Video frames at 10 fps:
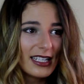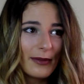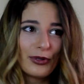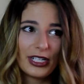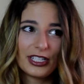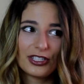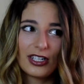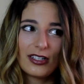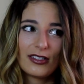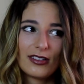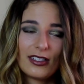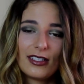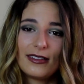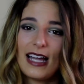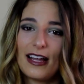I'm pretty sure.
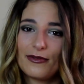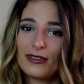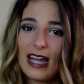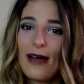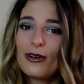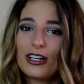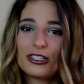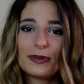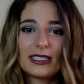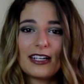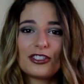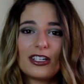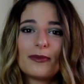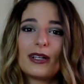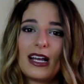Not 100%
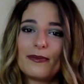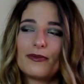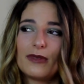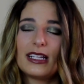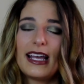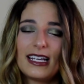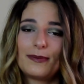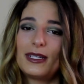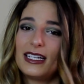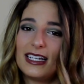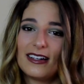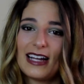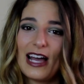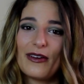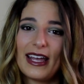sure, but it has been a year
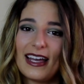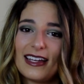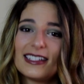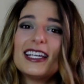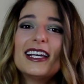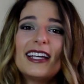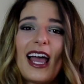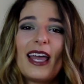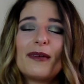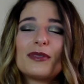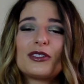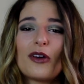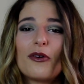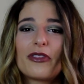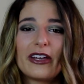now, and I am
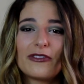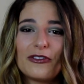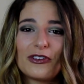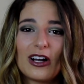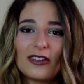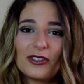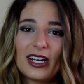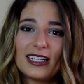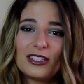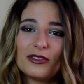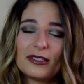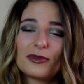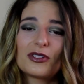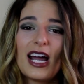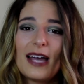so thankful for all of you guys who
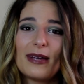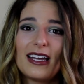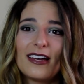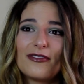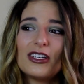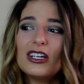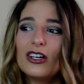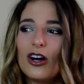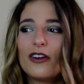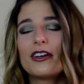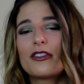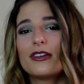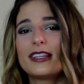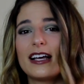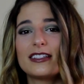subscribe. I have over
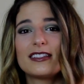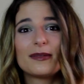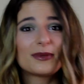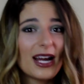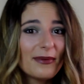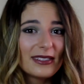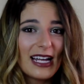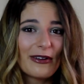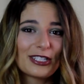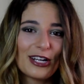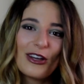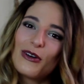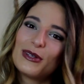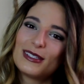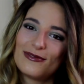3,000 subscribers now, which I
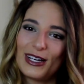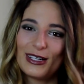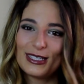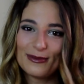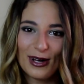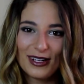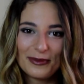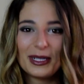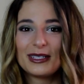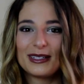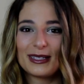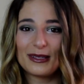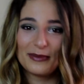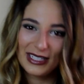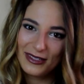know is very small compared to like
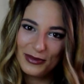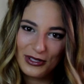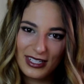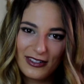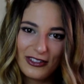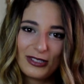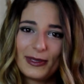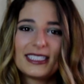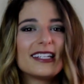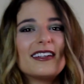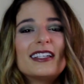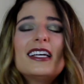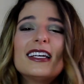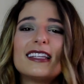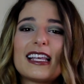the bigger beauty gurus, but still,
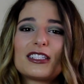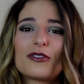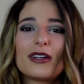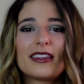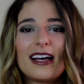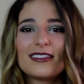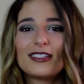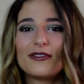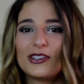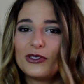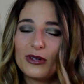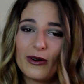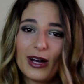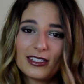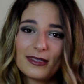that's 3,000 of you who are
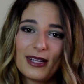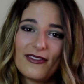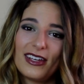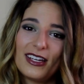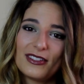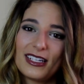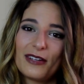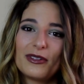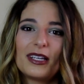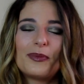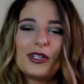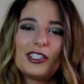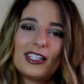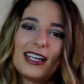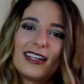watching my videos, and I really
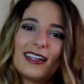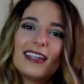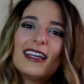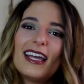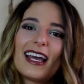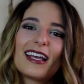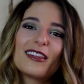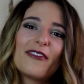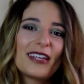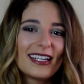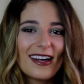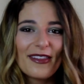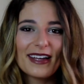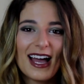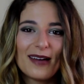appreciate it. And I love getting all
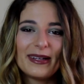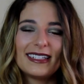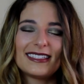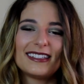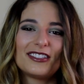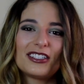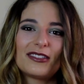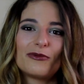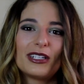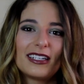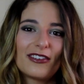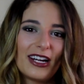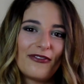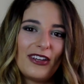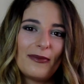the comments and just really
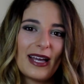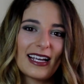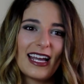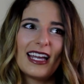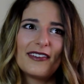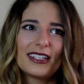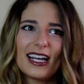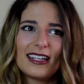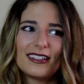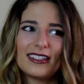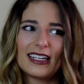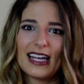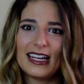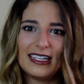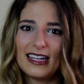great feedback. I haven't gotten
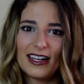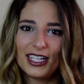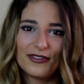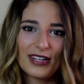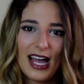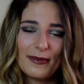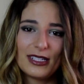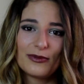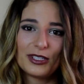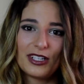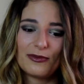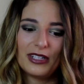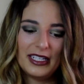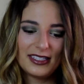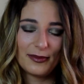like any negative comments, which I'm
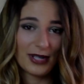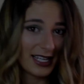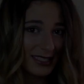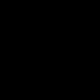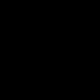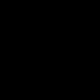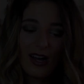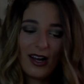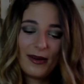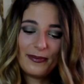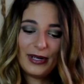really surprised about.